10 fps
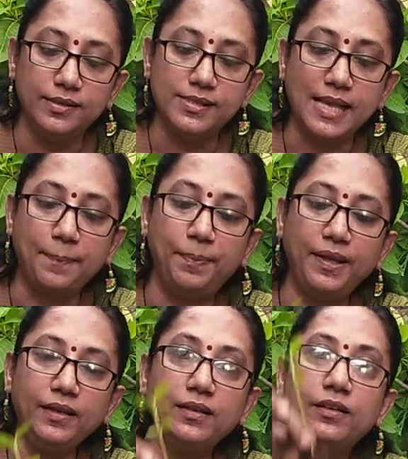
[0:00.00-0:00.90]

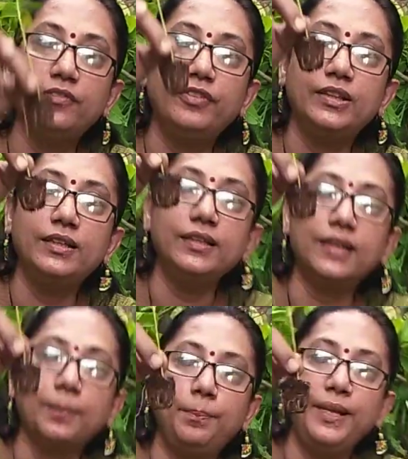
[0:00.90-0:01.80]
sapling with the
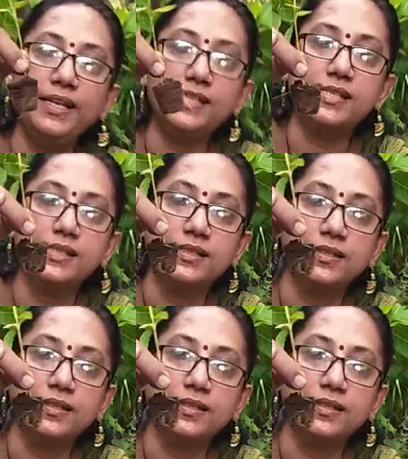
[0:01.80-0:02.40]
complete